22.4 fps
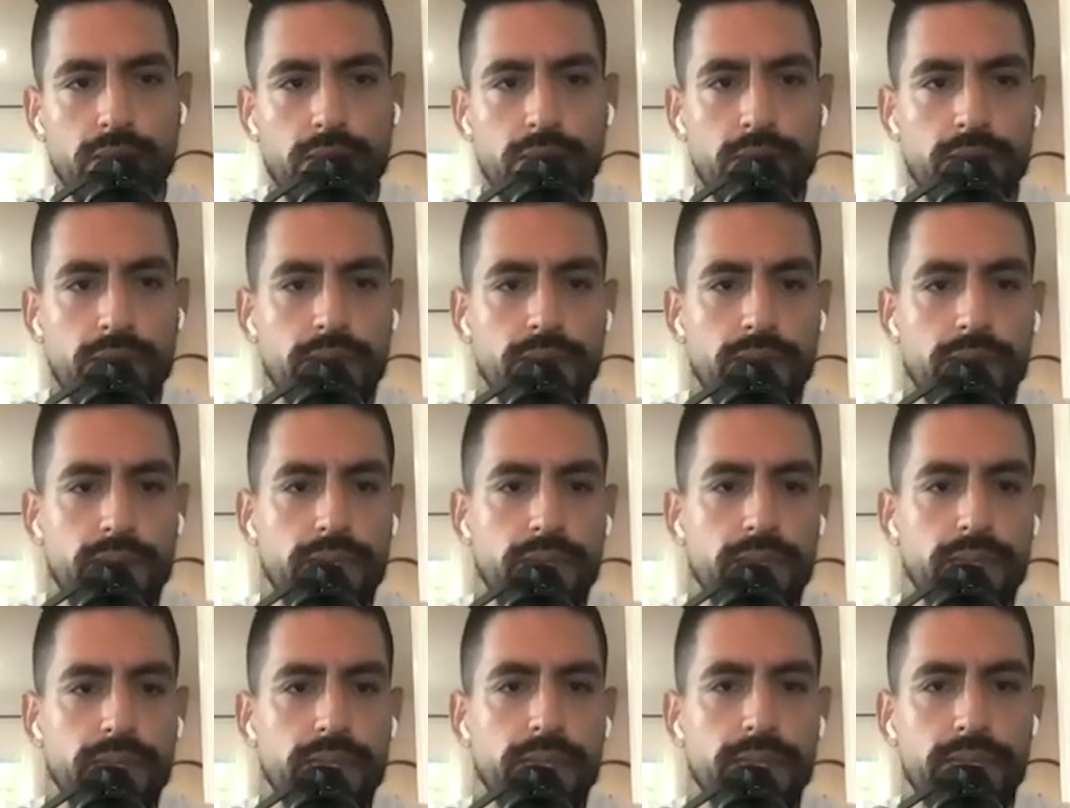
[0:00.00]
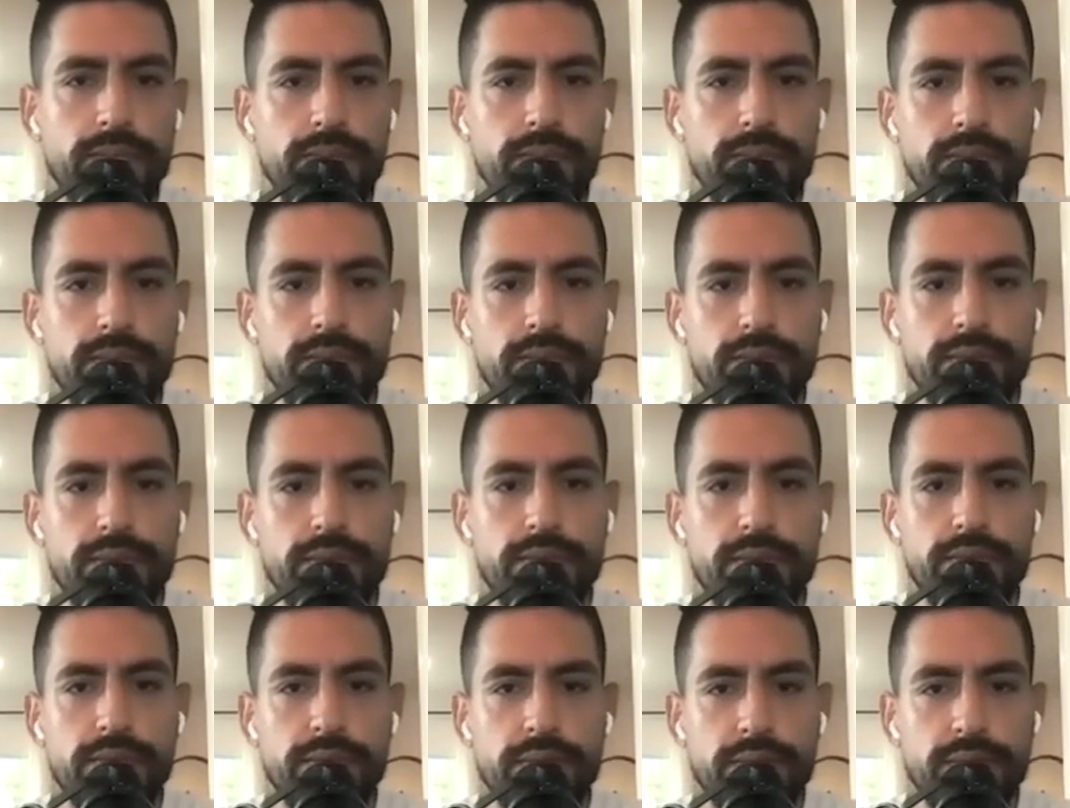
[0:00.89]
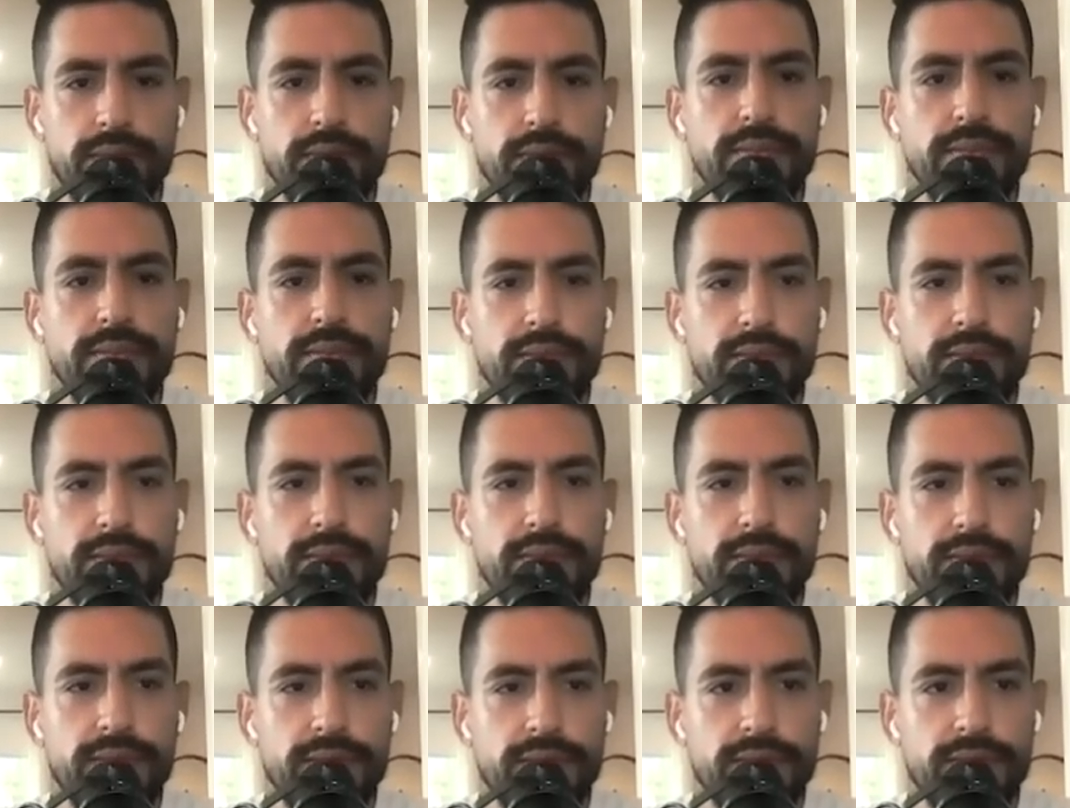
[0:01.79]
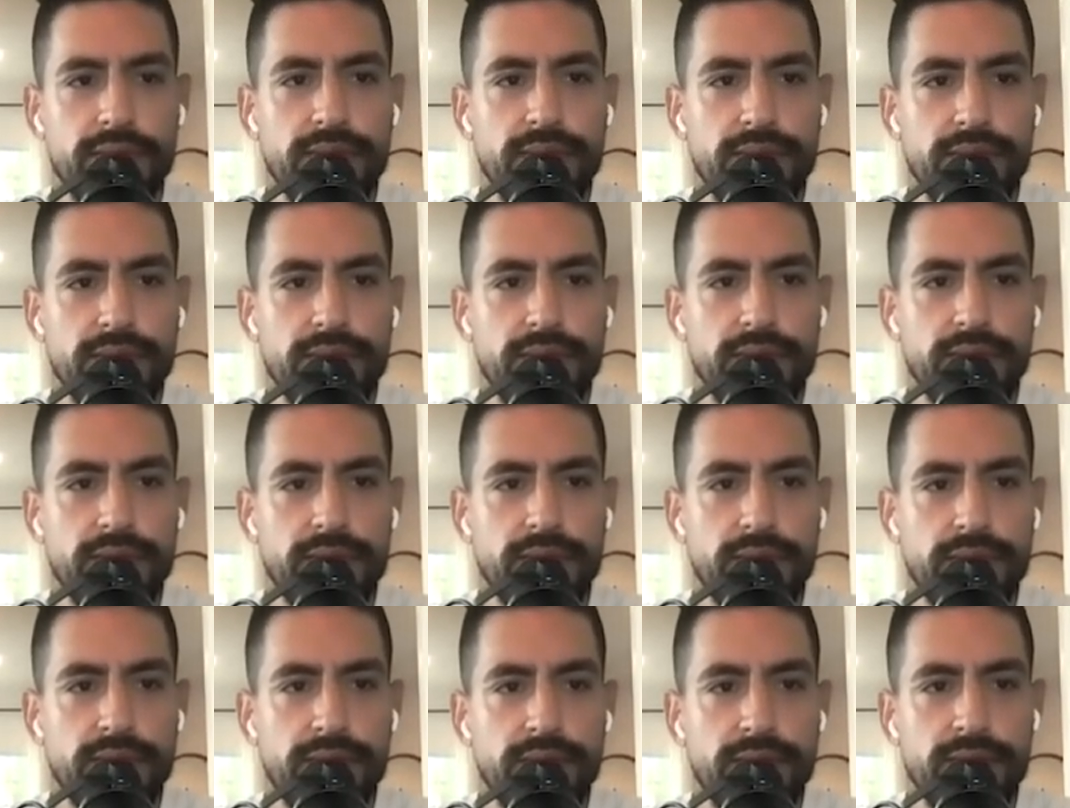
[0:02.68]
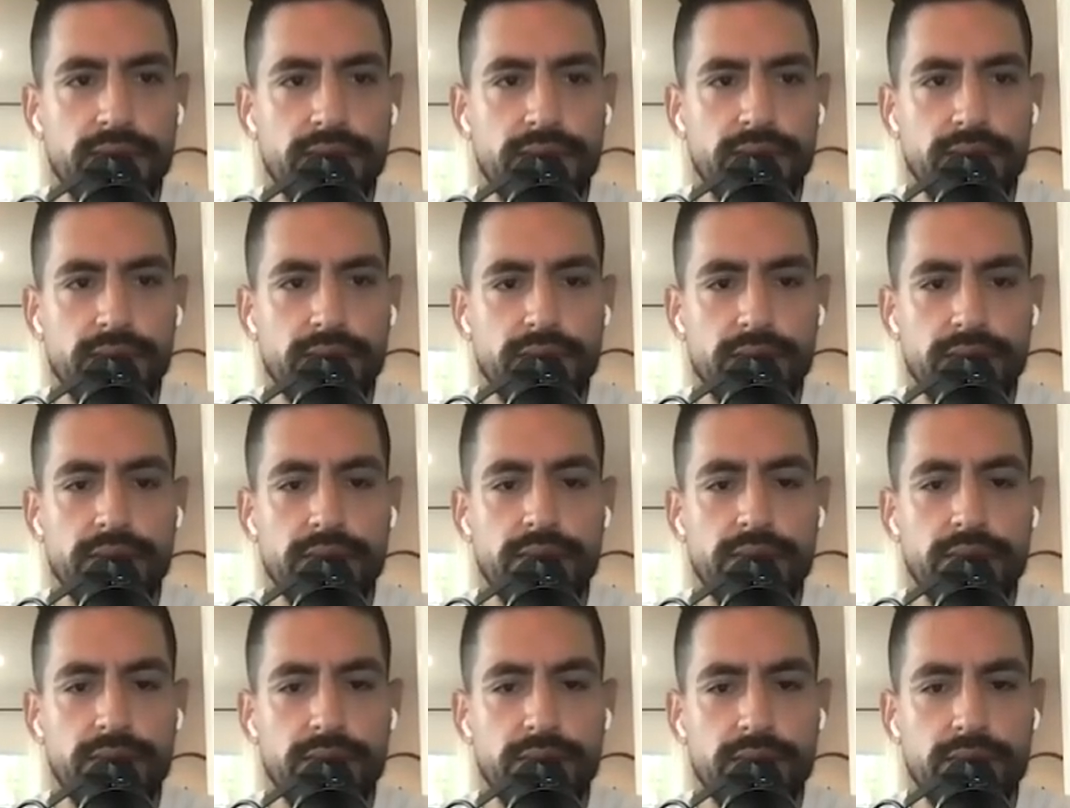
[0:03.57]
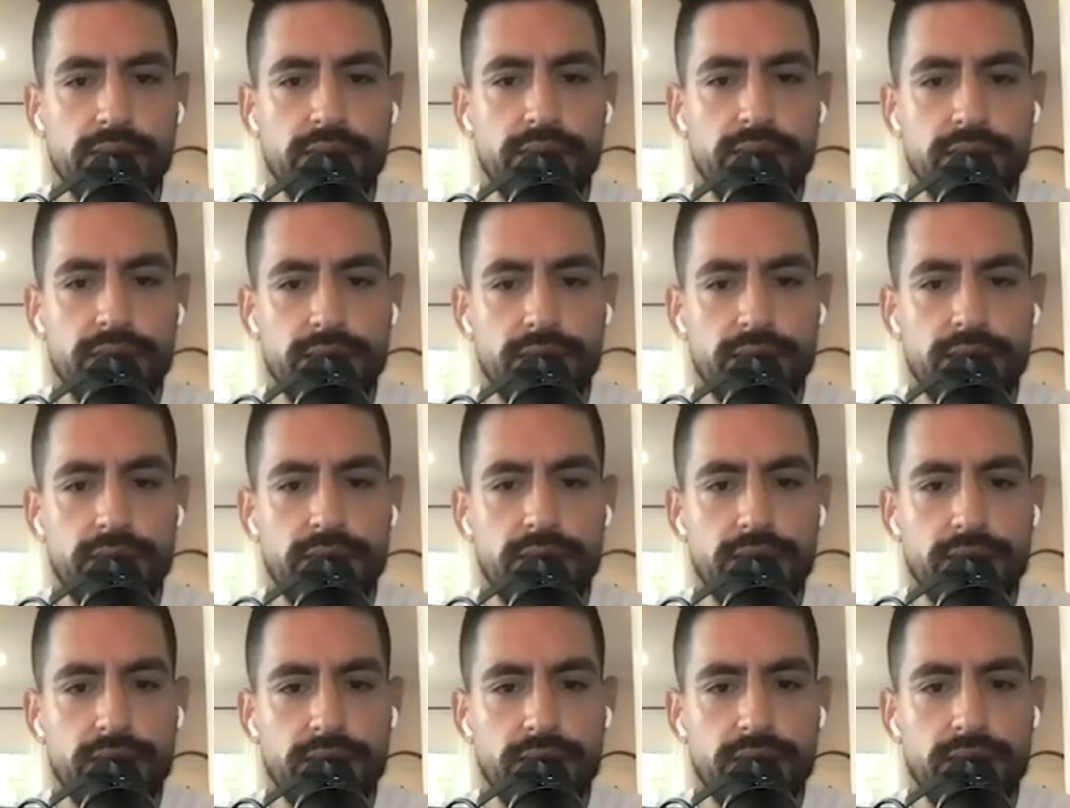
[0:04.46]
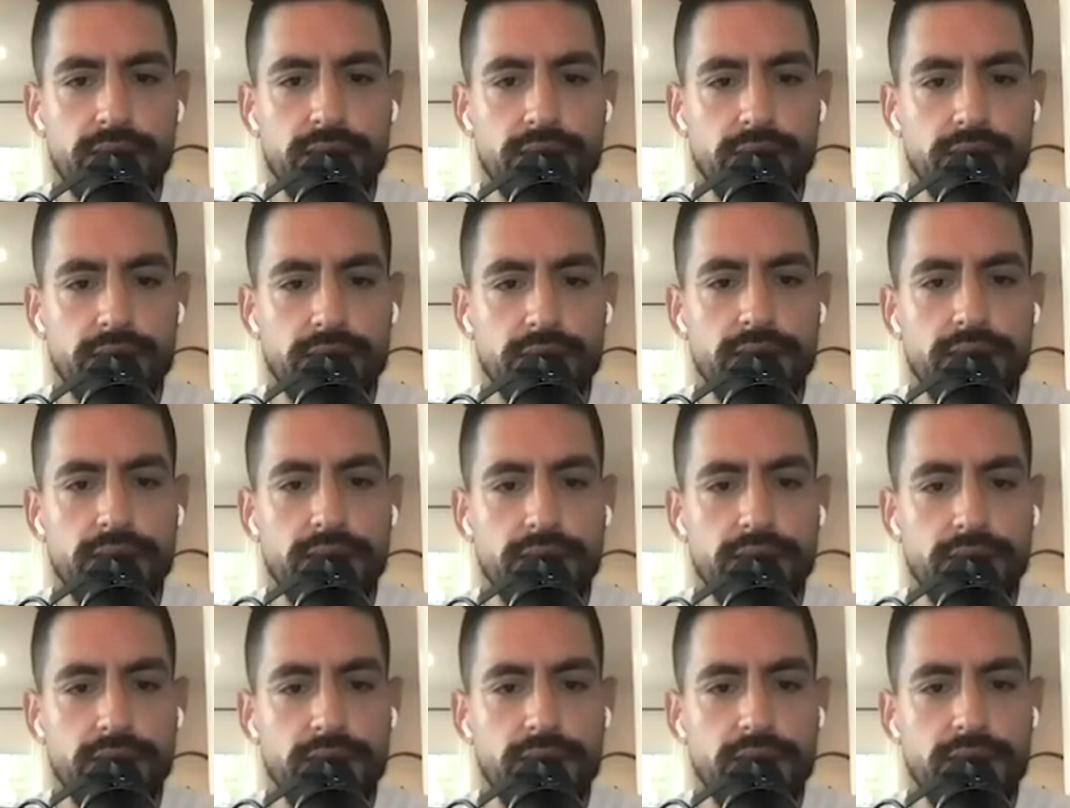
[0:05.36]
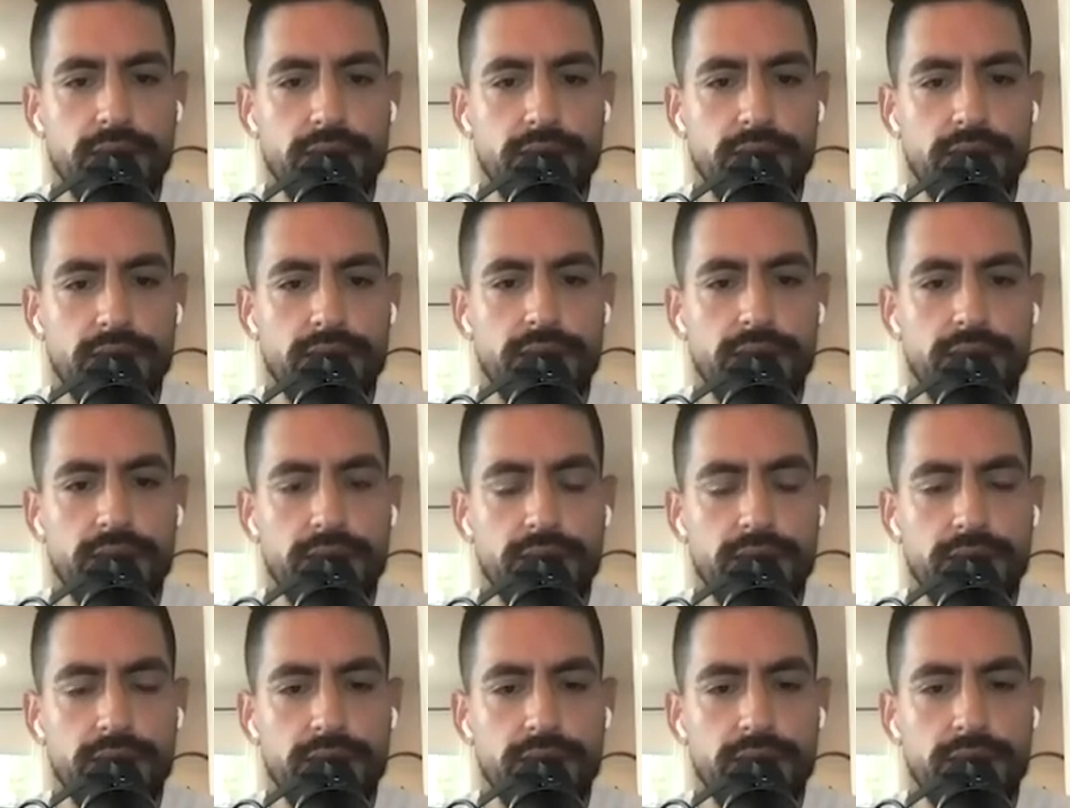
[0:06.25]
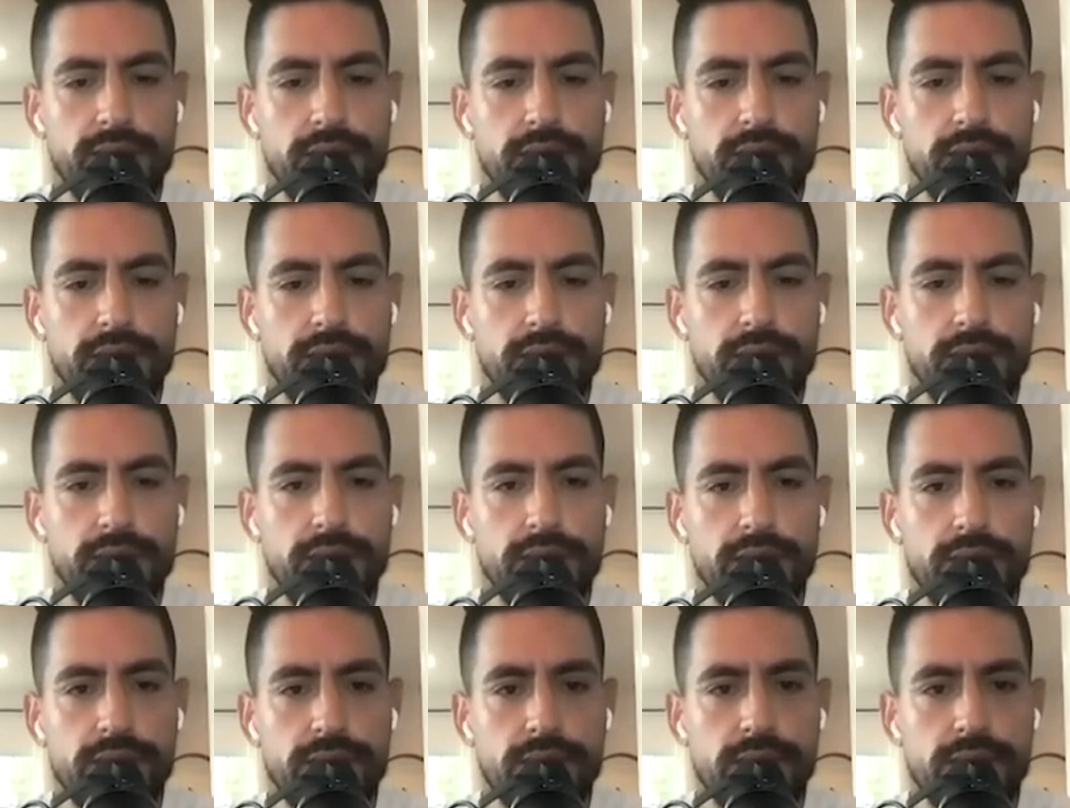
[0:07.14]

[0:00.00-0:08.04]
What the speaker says: [no speech]